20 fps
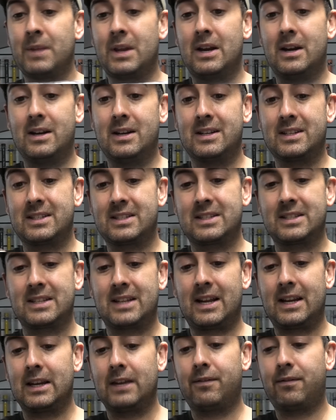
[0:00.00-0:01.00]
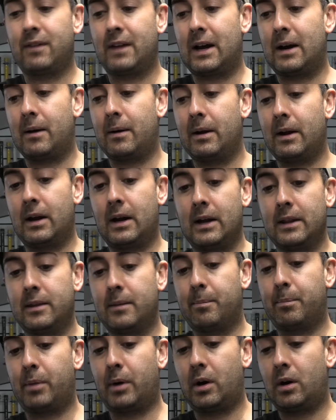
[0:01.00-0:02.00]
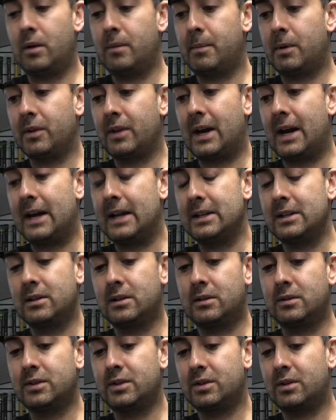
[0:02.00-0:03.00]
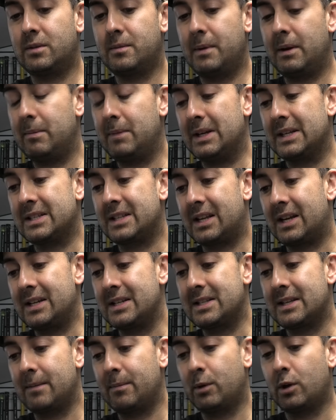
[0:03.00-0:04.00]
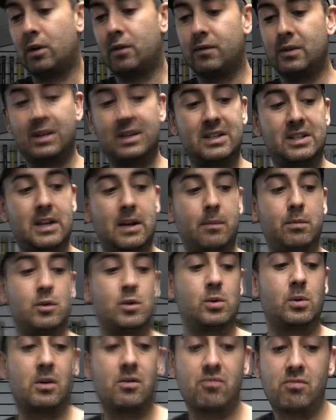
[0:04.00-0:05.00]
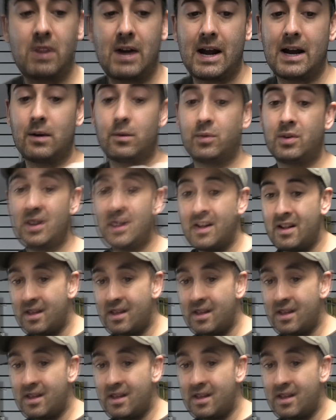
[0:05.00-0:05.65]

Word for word: uh, slightly flatter at the bottom on the handle so maybe a slight semi-oval and tapering to a round